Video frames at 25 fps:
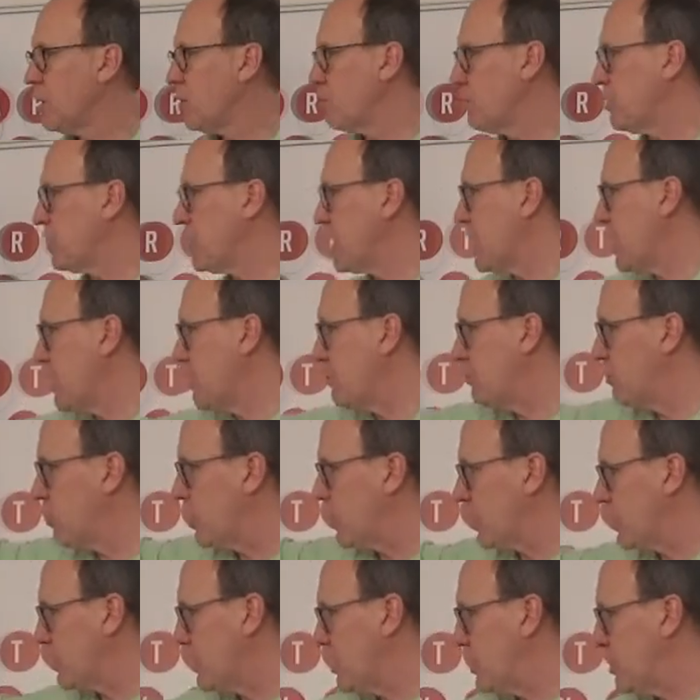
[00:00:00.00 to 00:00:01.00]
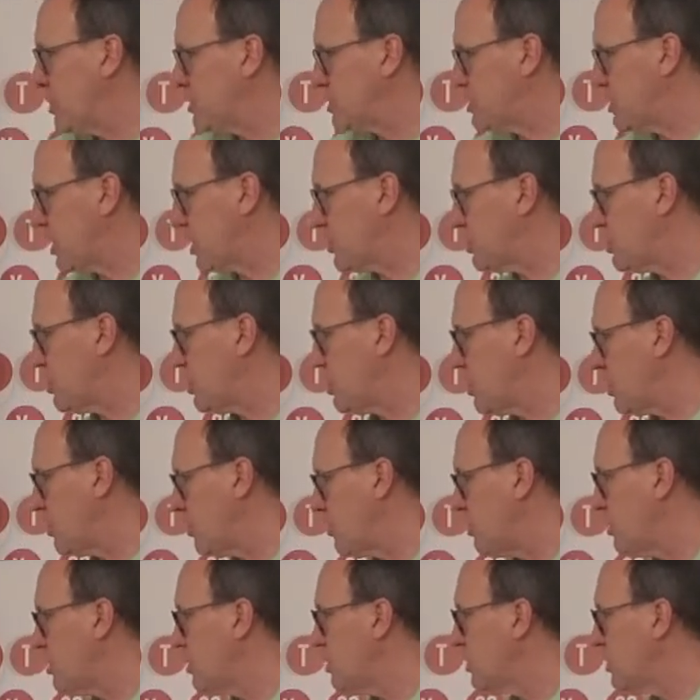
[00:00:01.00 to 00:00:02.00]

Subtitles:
became like a section header.